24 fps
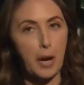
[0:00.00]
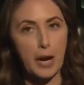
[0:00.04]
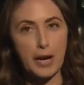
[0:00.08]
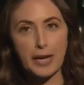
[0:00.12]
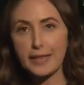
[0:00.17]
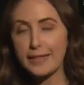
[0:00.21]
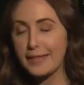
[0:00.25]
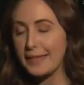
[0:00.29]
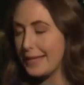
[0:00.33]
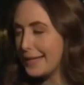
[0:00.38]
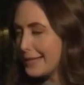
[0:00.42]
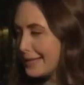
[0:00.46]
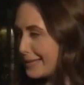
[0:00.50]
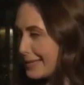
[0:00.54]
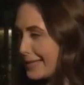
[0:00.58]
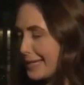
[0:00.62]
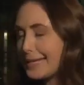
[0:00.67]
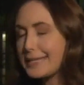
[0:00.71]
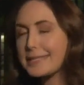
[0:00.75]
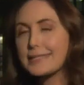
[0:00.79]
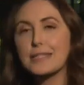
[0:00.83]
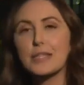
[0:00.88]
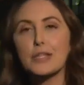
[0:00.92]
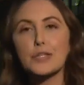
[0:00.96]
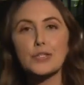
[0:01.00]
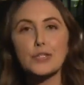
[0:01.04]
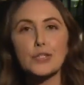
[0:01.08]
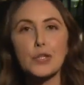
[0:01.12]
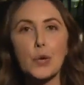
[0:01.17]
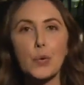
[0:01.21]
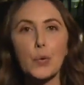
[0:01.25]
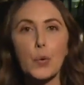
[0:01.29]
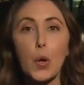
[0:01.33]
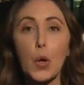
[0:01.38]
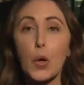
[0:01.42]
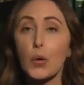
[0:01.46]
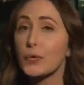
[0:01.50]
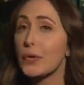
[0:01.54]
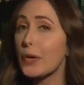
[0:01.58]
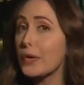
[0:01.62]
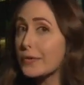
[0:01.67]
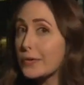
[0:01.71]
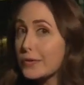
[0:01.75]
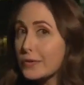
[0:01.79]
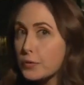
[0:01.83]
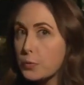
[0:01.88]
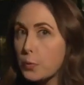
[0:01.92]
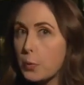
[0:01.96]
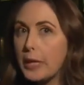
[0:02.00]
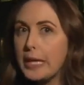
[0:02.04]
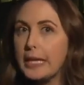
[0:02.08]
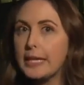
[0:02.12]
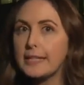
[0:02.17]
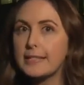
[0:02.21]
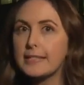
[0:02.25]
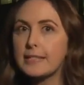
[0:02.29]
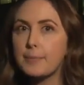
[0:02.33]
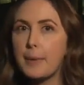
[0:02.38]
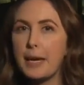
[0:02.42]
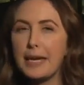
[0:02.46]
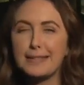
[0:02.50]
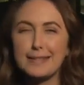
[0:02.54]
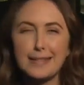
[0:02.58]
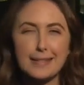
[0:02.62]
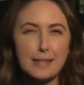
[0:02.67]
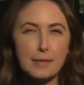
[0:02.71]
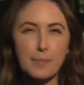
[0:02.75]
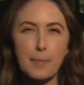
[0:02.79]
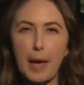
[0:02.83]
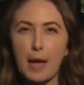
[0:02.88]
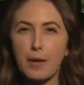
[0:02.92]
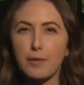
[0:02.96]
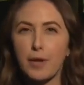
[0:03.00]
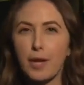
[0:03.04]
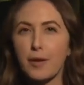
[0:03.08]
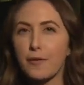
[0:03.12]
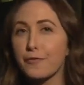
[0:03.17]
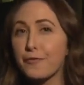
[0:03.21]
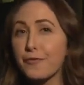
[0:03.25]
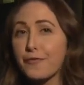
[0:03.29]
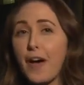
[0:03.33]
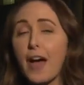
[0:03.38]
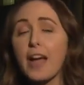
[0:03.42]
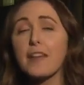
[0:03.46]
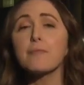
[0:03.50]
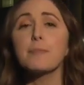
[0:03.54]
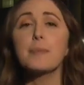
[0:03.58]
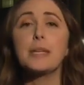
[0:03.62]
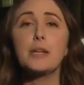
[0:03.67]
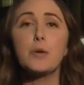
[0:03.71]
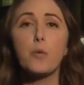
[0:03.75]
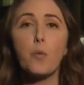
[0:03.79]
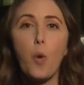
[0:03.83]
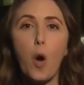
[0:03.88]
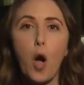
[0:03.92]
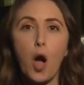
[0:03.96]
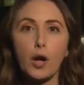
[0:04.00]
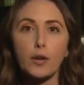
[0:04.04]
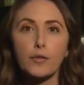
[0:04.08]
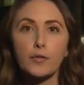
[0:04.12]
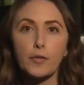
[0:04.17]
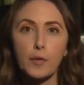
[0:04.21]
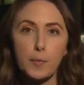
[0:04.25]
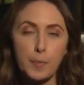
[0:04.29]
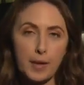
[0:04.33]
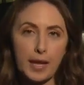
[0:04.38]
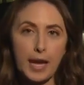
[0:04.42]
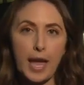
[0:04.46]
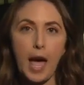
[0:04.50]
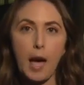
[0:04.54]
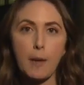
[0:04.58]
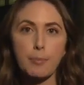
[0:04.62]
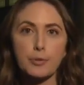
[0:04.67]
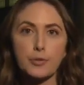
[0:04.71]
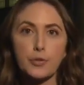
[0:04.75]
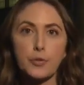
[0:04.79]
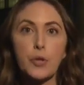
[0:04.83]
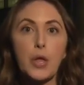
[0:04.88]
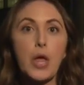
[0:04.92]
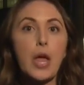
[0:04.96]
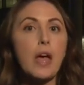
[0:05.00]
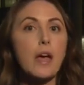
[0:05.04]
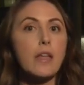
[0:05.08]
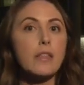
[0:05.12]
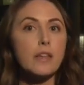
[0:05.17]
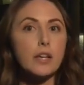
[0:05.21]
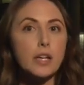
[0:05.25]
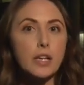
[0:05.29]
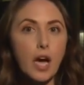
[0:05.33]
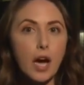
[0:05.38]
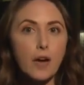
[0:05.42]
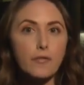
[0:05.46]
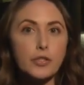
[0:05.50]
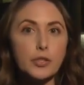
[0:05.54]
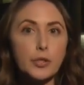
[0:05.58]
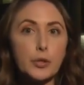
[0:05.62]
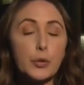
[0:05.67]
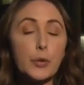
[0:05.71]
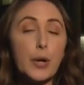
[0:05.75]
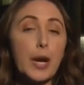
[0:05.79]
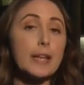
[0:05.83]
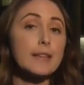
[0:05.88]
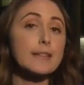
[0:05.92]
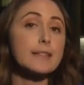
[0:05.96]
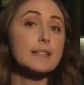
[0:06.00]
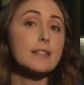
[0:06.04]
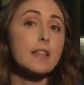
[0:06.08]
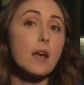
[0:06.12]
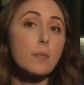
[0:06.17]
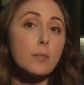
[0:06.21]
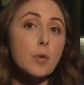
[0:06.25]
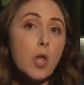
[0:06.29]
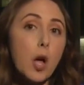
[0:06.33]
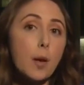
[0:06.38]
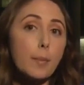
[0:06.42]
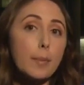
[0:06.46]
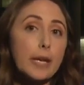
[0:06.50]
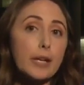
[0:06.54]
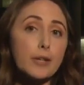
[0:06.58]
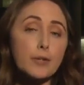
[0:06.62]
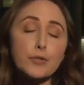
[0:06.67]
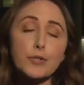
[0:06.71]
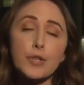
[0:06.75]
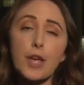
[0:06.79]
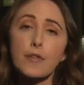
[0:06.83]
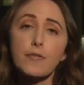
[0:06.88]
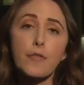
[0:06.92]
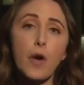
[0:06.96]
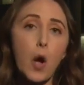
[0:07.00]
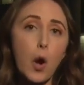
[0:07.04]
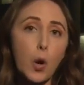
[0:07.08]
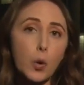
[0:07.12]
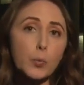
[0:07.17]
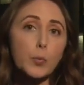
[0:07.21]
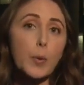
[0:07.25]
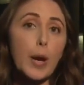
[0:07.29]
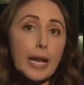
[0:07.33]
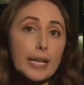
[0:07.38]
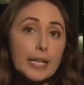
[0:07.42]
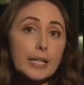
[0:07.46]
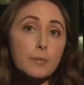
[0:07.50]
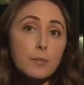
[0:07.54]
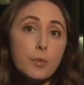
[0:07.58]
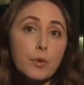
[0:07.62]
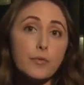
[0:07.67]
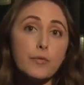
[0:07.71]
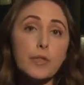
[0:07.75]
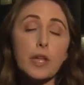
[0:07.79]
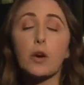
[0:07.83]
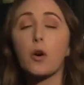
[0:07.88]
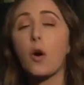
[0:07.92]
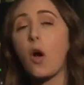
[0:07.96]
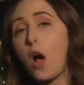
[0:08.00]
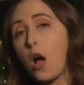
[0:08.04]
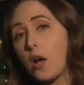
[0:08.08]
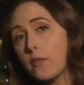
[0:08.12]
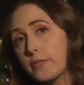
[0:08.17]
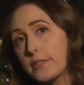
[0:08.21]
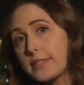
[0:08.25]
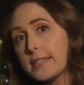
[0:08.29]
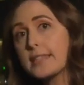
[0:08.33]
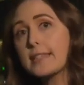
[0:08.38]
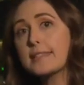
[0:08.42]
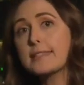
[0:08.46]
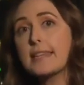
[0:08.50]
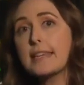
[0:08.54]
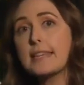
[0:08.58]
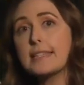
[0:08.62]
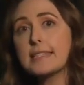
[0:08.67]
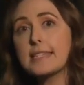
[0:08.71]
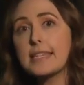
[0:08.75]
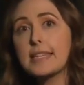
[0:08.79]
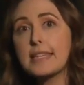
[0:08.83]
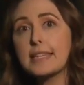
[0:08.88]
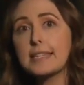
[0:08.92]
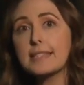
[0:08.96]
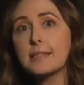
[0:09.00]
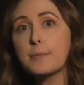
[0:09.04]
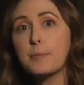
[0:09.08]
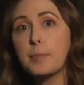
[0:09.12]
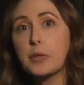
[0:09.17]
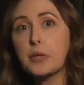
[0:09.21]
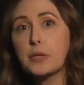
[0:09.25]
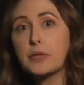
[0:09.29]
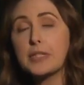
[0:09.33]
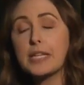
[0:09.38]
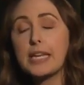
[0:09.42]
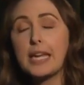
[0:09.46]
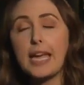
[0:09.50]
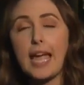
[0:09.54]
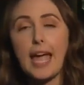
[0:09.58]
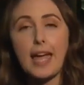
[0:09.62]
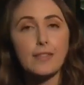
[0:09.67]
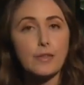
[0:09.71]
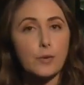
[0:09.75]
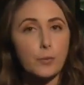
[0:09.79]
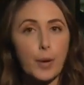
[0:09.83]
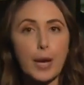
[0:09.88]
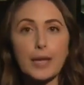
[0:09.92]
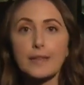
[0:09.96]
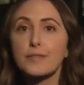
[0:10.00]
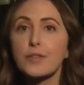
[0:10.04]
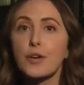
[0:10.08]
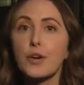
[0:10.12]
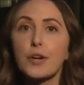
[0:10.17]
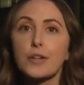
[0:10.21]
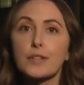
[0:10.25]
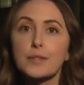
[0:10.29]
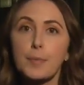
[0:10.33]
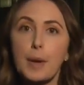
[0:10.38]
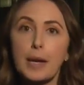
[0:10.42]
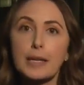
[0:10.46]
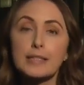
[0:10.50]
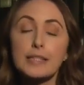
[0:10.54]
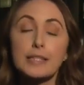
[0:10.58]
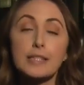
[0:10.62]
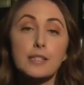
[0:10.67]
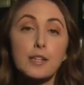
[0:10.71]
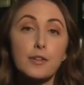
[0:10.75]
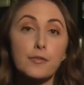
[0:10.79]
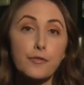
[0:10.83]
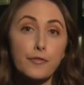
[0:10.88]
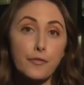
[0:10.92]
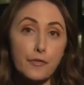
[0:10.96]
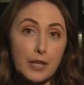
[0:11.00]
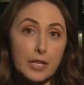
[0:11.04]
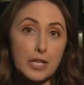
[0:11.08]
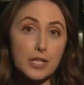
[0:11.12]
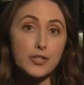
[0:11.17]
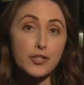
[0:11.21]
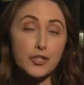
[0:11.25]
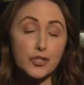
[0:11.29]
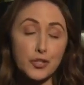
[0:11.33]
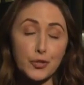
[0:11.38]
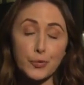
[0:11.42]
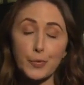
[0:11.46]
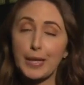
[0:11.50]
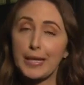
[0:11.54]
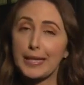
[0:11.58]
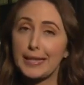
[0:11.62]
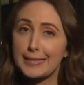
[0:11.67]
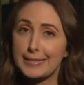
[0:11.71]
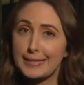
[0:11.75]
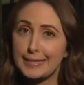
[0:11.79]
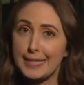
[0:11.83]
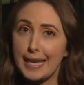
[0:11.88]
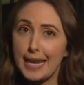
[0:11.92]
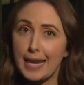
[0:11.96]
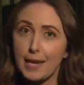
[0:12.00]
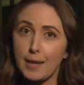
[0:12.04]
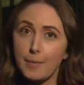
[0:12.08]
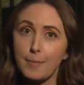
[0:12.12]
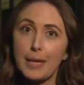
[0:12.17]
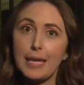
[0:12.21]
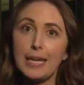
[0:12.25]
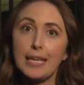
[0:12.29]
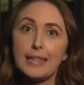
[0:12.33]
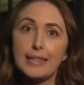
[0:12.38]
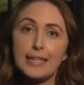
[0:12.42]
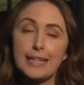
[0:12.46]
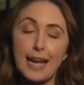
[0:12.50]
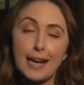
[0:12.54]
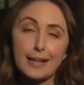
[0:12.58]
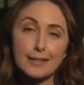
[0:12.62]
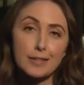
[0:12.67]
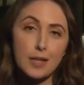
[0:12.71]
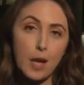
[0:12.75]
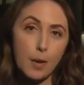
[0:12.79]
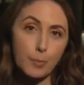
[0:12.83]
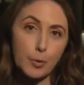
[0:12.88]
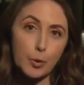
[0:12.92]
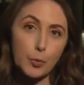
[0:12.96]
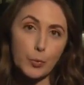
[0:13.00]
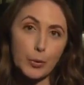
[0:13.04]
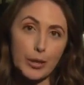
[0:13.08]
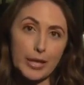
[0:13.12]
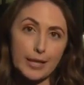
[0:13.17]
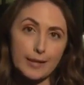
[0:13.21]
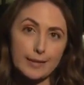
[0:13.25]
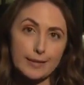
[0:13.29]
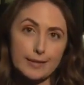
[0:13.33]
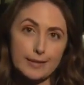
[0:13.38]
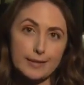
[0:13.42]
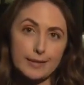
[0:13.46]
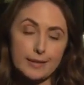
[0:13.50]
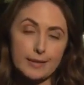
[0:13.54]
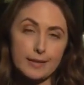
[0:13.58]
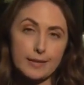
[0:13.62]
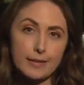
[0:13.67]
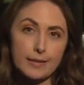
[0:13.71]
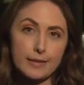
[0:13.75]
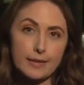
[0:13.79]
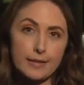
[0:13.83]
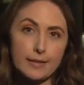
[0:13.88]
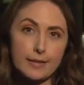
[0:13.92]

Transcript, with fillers: Brian, this is the so called swing space. It's about a five minute walk from the Capitol. The governor and some lawmakers have already moved their offices into this building, and the rest are expected to finish doing the same in the next couple weeks.